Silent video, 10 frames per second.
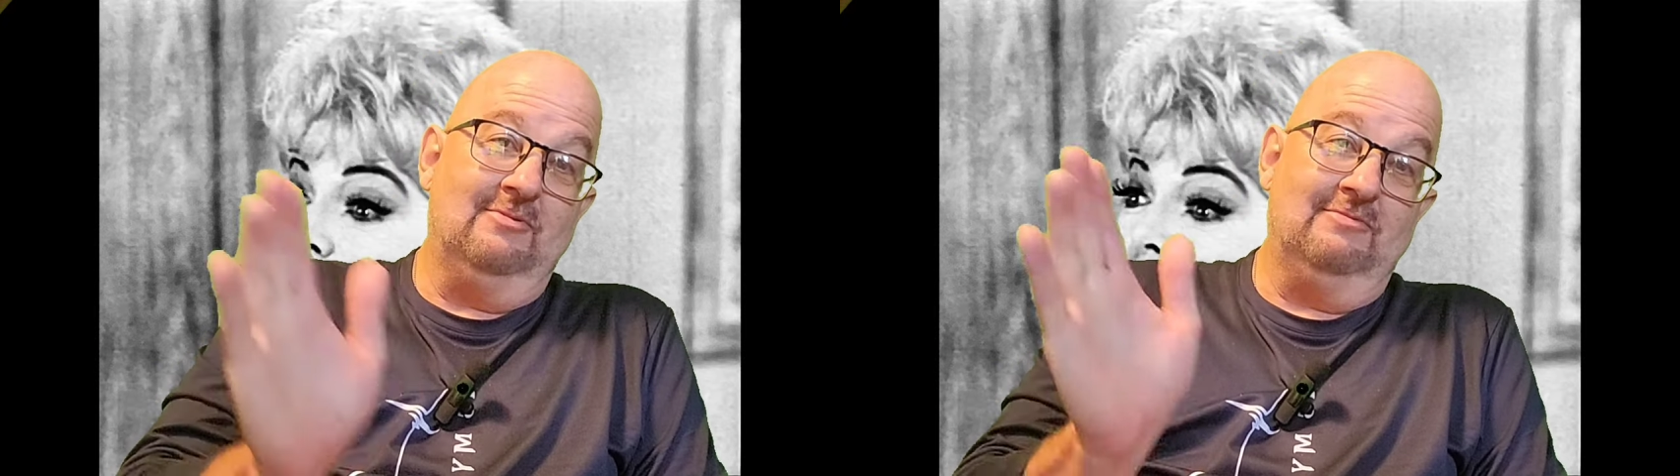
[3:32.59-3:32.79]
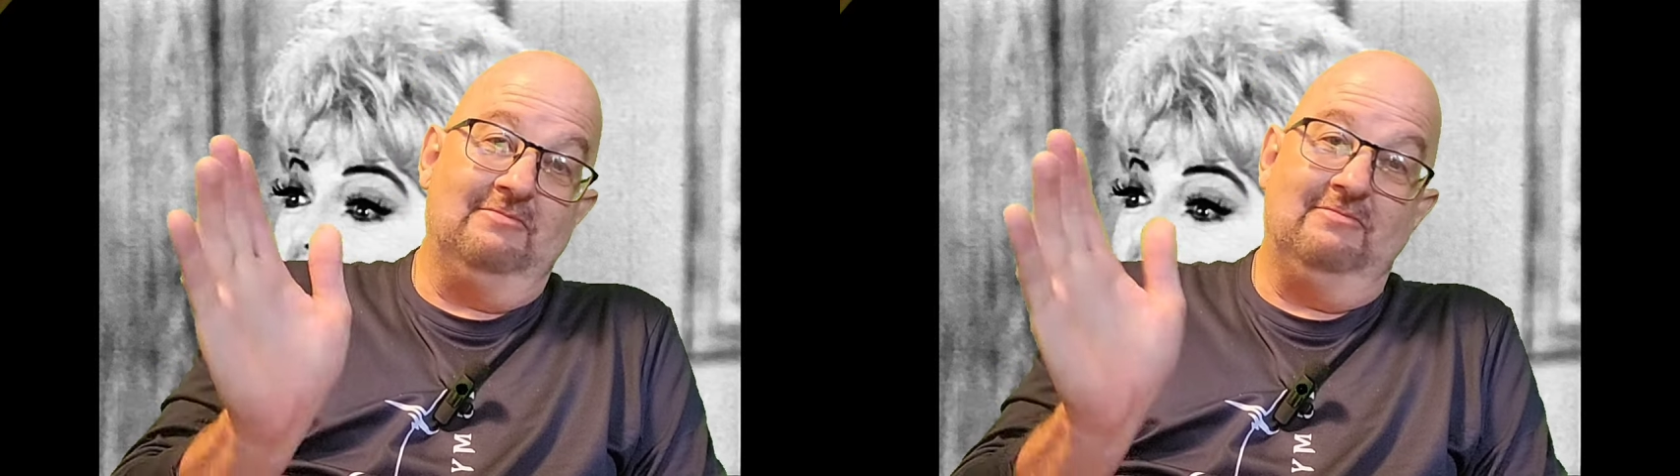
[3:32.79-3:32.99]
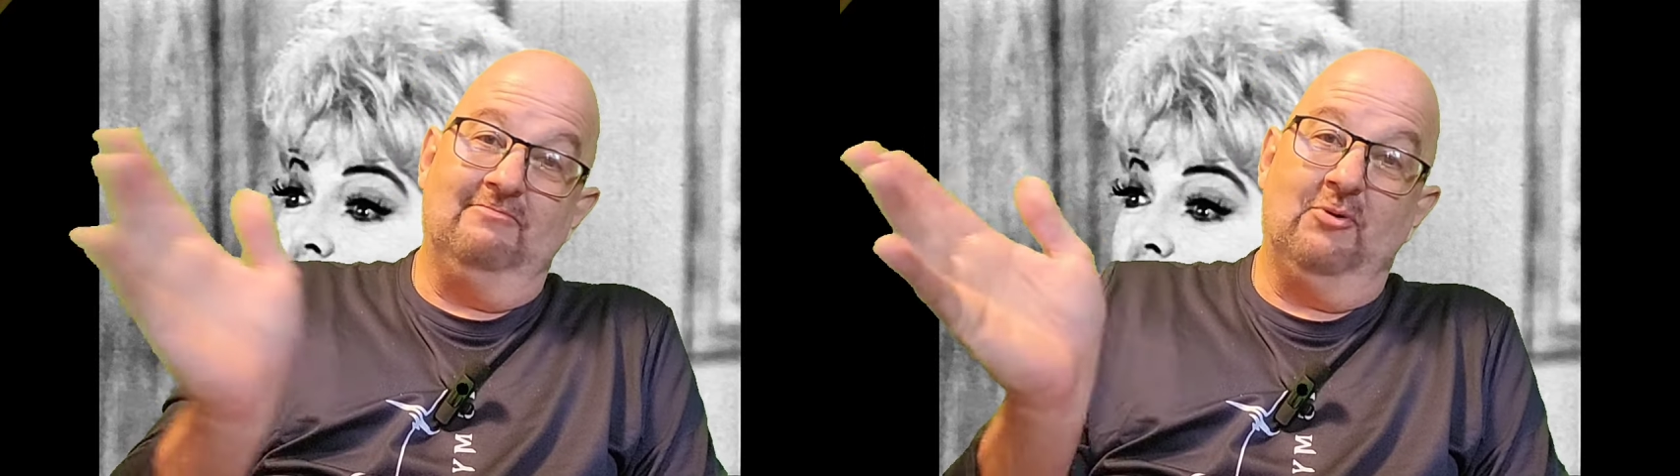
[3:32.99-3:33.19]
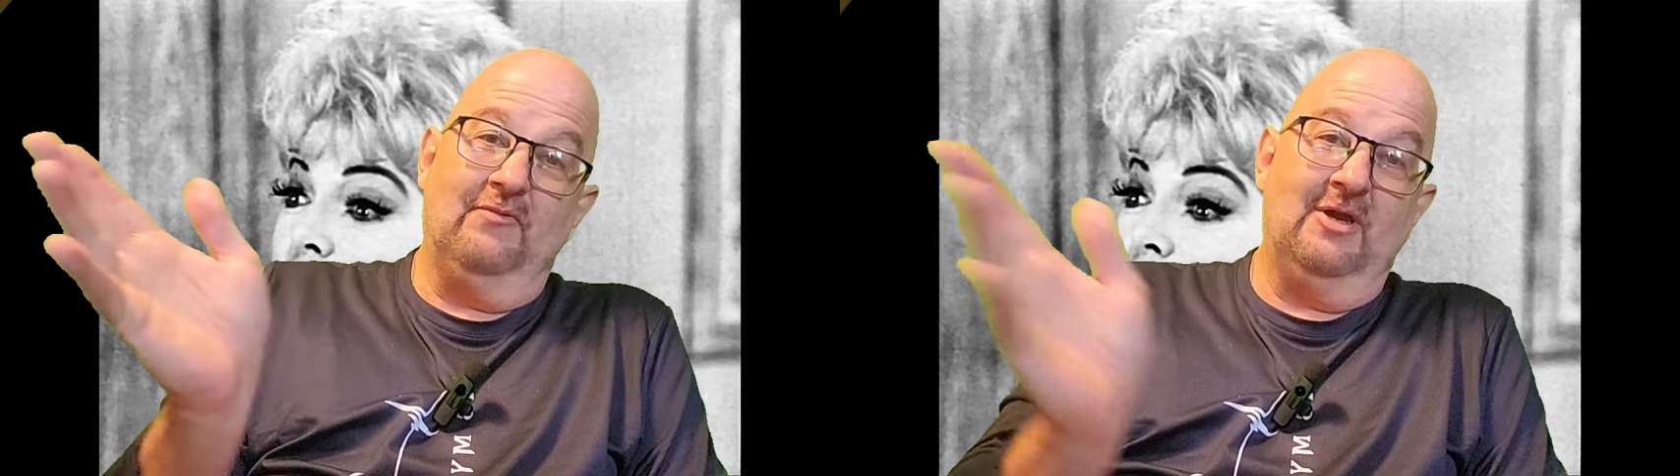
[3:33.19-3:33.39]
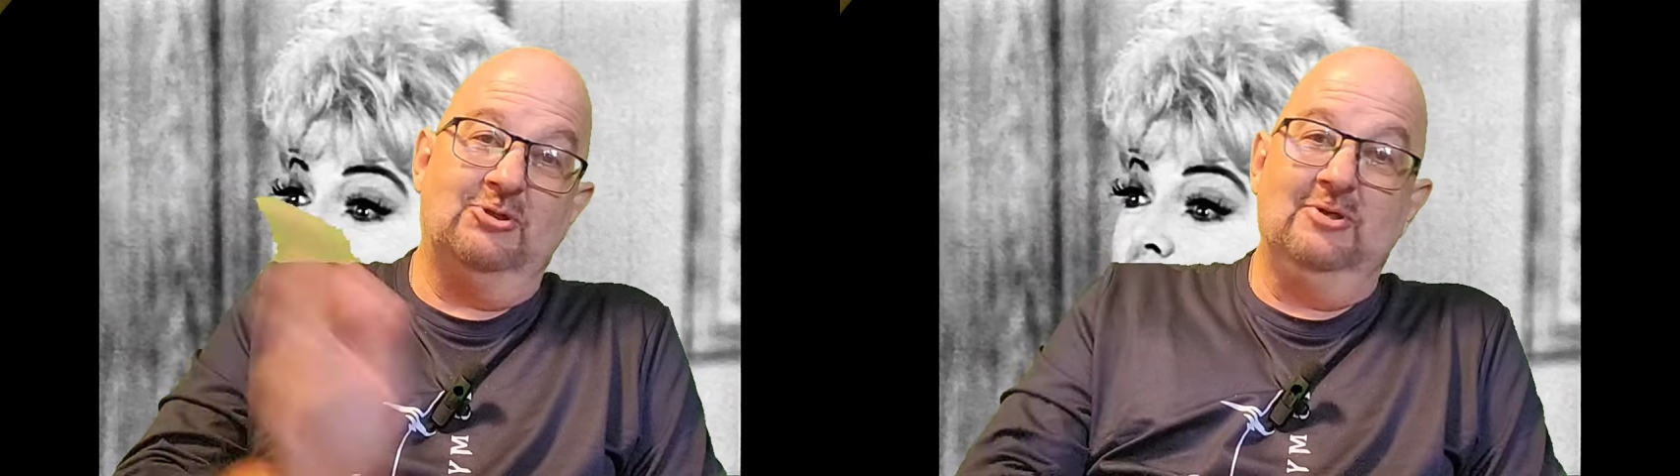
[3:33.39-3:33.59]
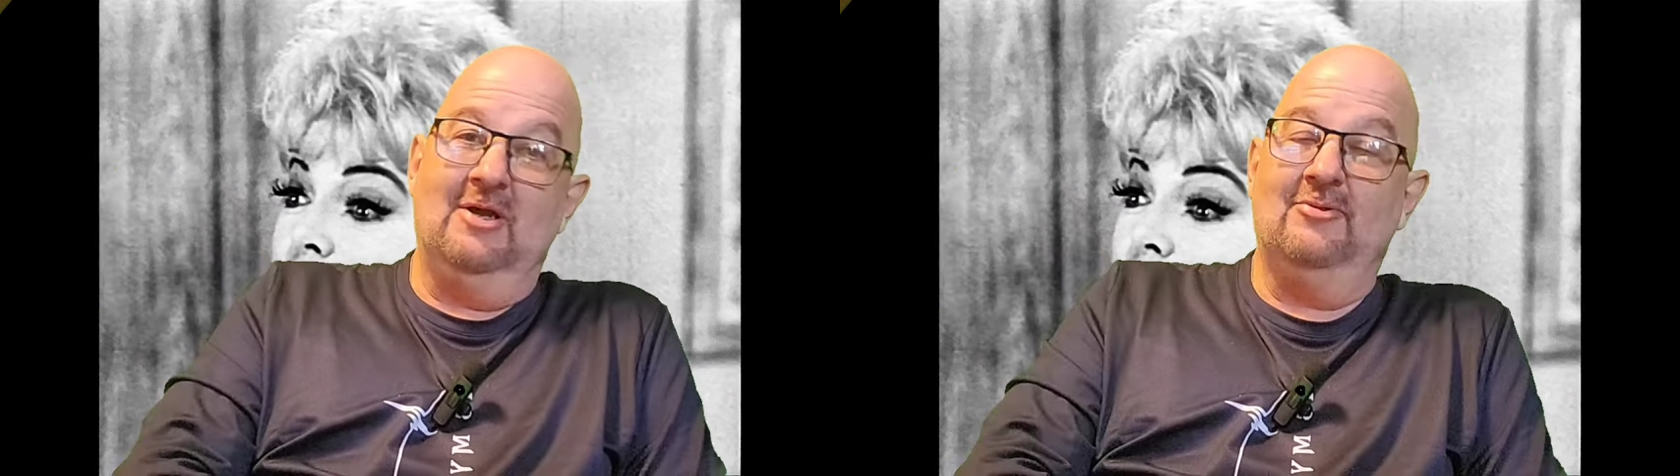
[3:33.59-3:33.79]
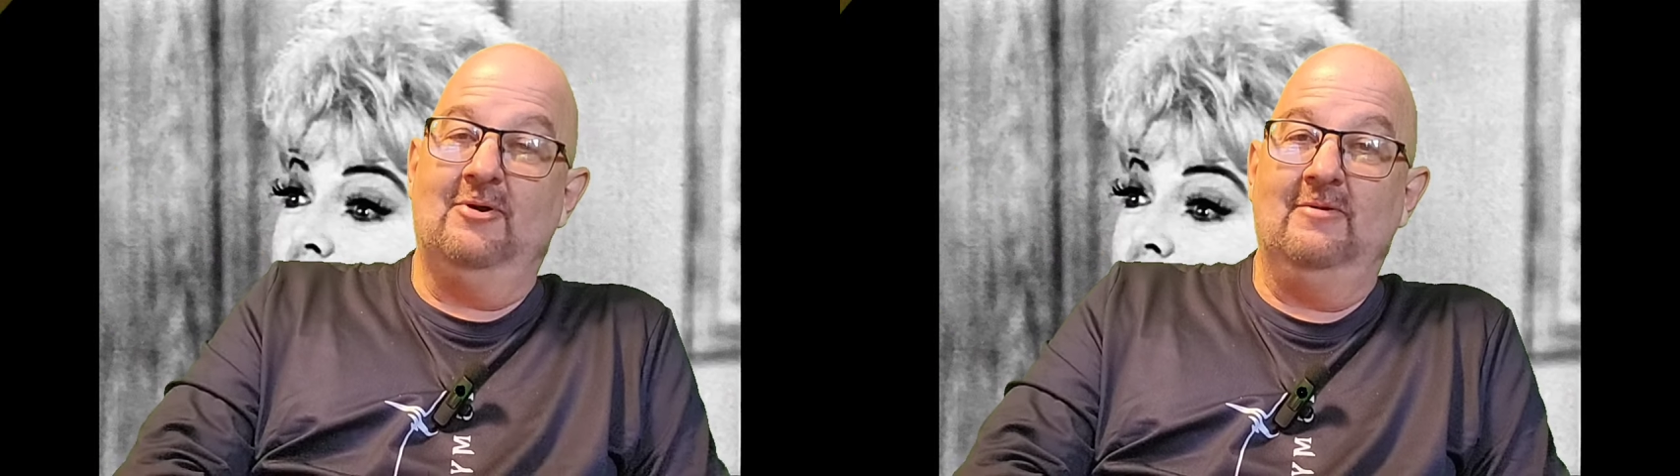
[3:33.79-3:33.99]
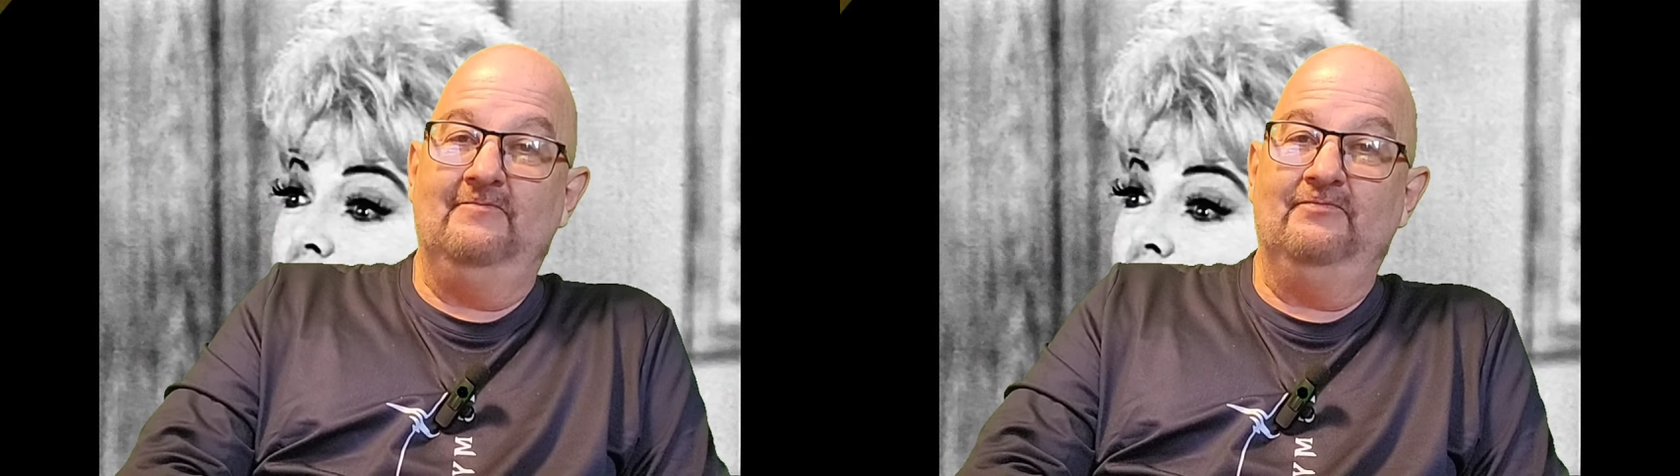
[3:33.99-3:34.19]
to perfection. I
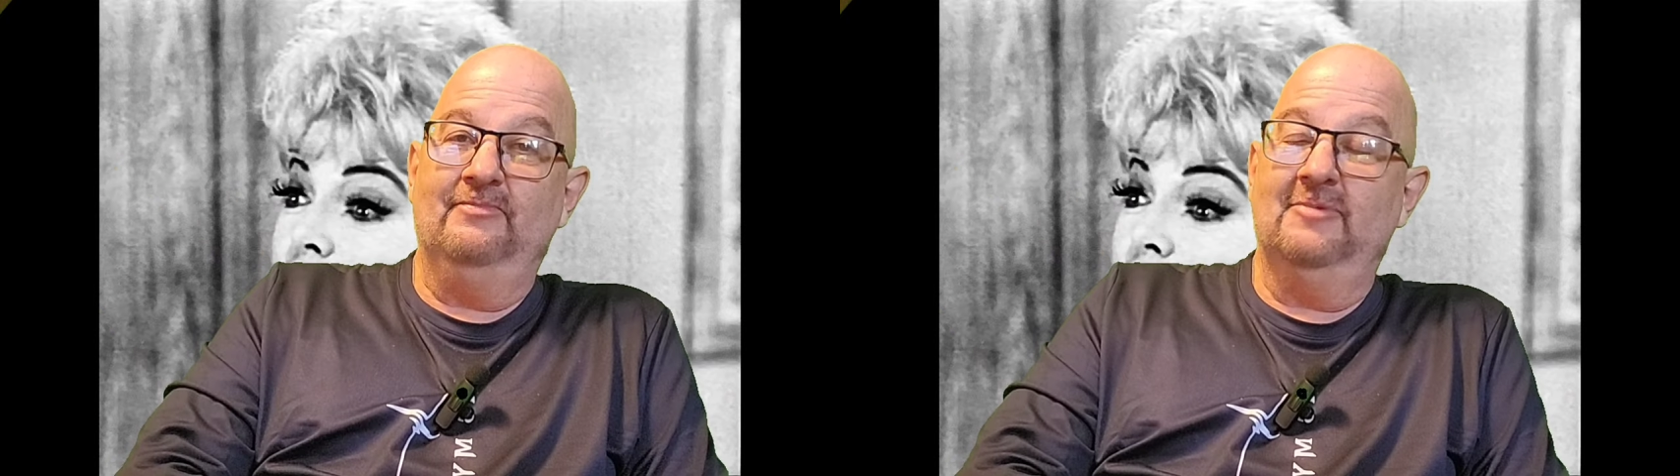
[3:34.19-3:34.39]
thought.